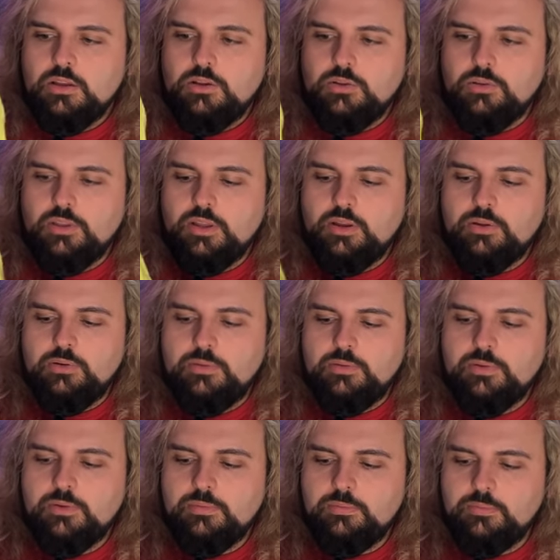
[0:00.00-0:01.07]
although
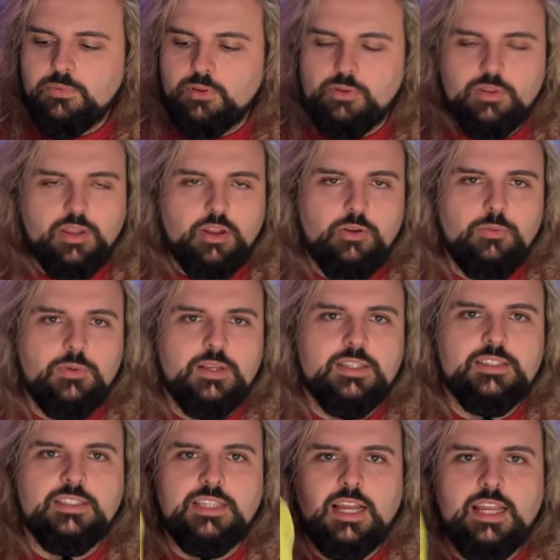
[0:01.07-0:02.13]
you'd hope
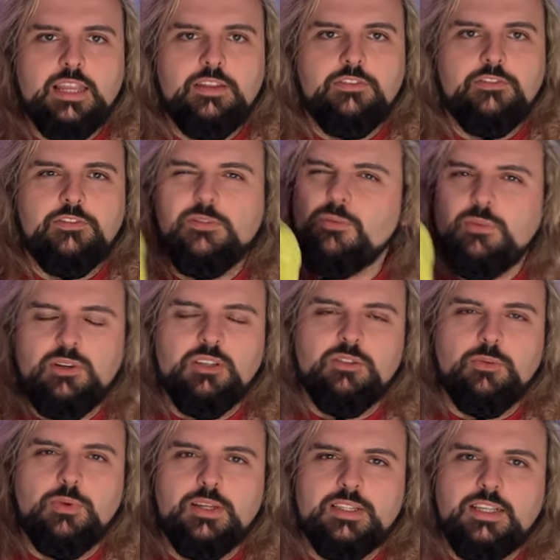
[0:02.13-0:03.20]
it's safe, or he's
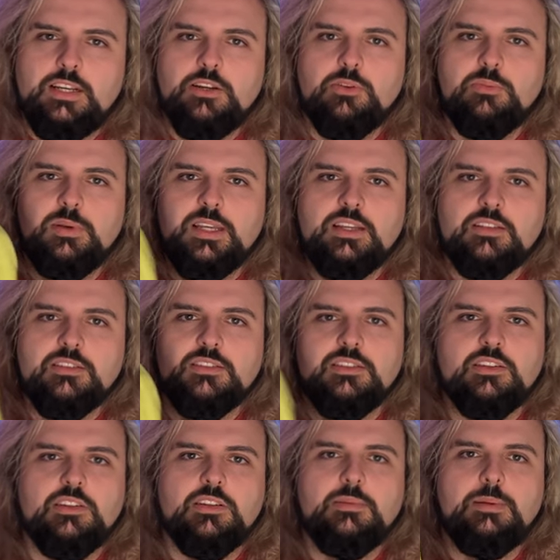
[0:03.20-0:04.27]
always a little bit
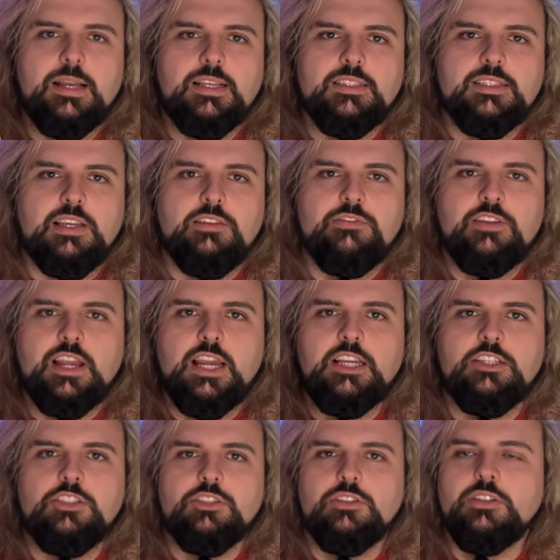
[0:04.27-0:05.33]
concerned about
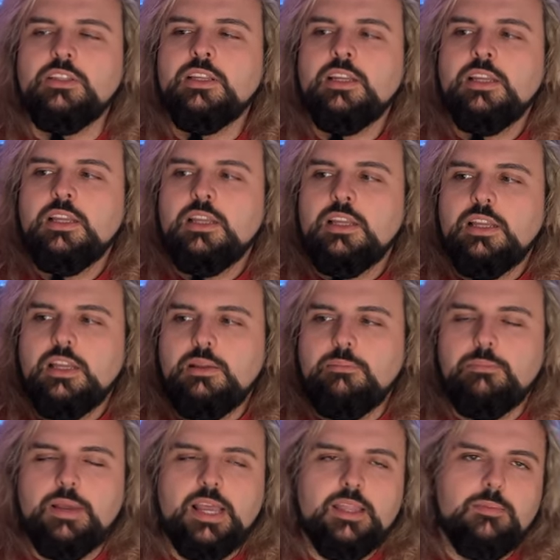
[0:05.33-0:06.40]
suffocation
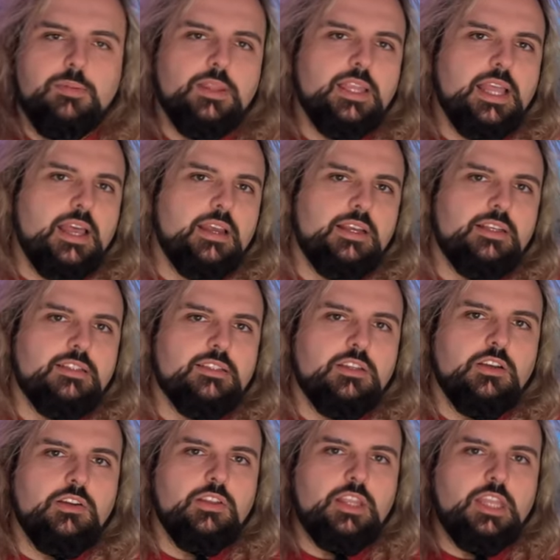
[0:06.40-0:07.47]
in bed, but now he's turned a